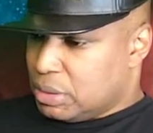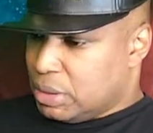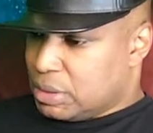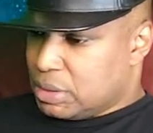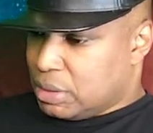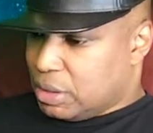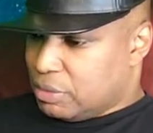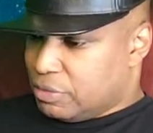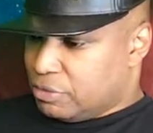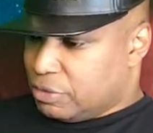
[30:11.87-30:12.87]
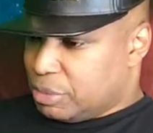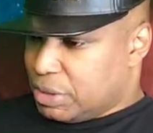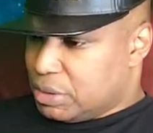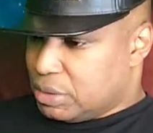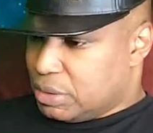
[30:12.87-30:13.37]
It's a lot of
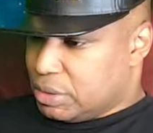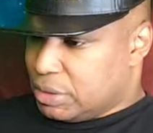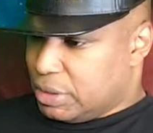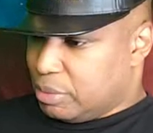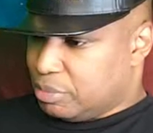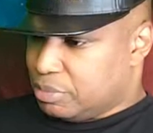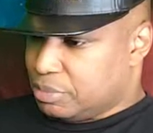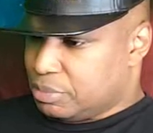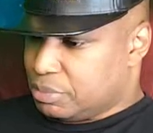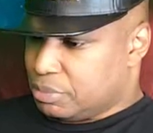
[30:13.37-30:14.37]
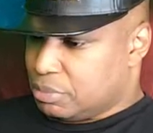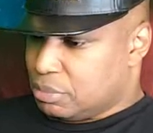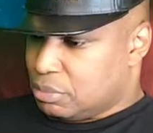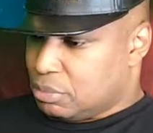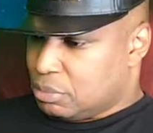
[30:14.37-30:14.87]
information here, damn.
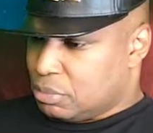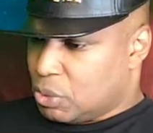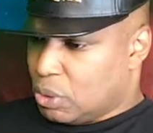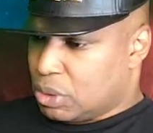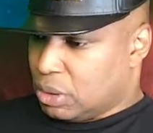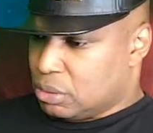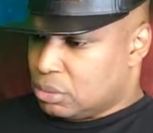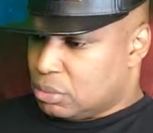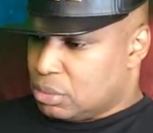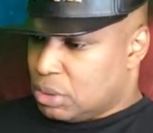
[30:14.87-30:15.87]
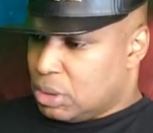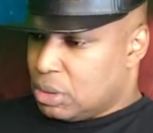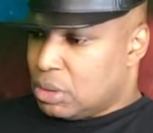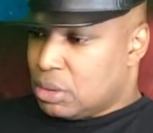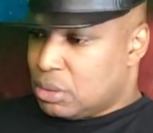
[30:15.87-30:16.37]
Okay.
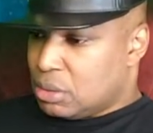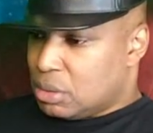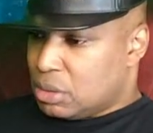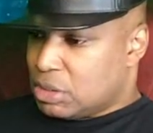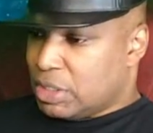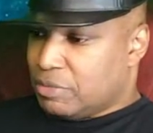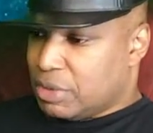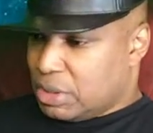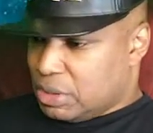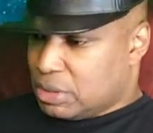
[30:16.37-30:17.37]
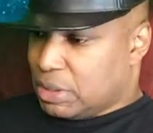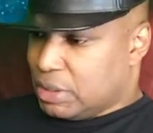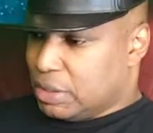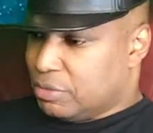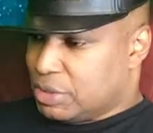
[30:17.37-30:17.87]
Seventh
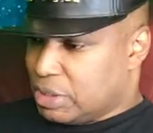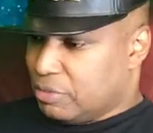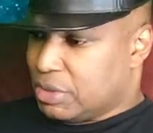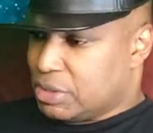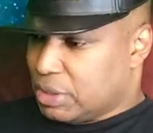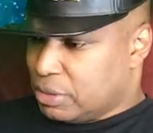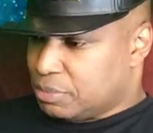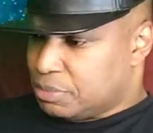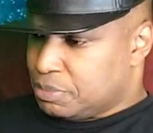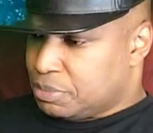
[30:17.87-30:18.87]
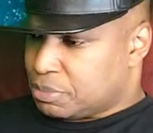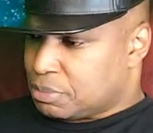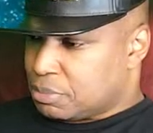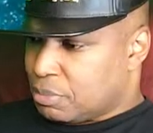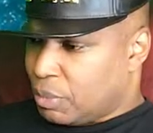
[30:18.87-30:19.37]
Son of a Seventh Son
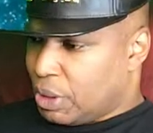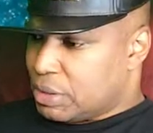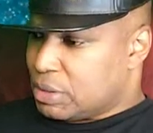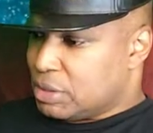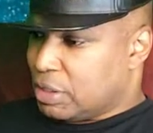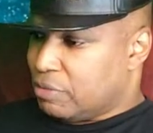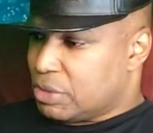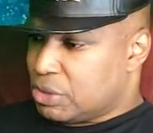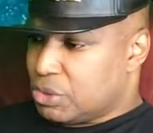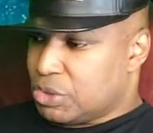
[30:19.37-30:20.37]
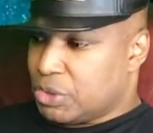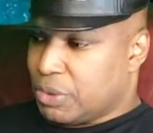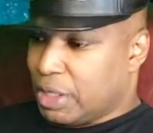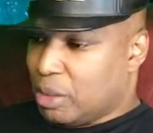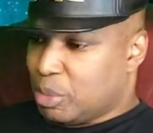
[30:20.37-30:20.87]
is the seventh
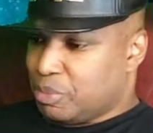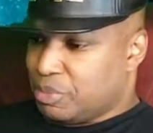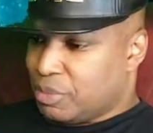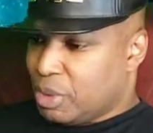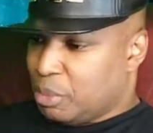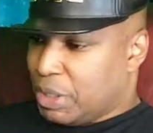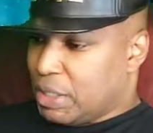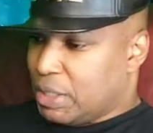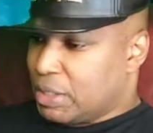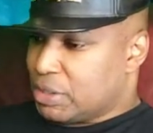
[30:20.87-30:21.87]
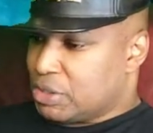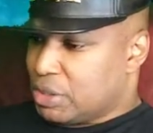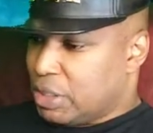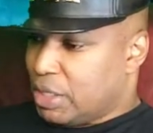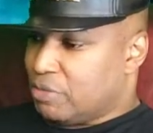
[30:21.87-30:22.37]
studio album by English
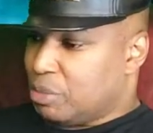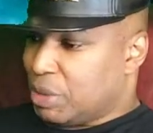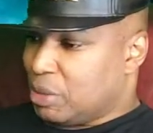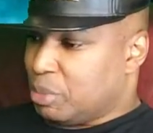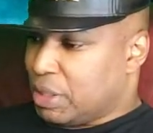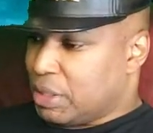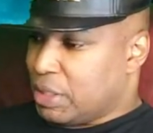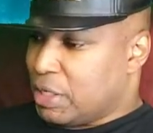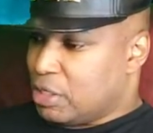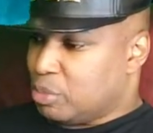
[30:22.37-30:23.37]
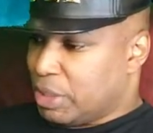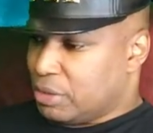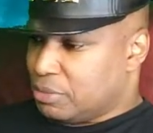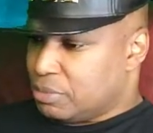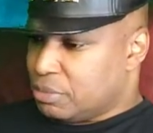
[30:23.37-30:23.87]
heavy metal band Iron Maiden.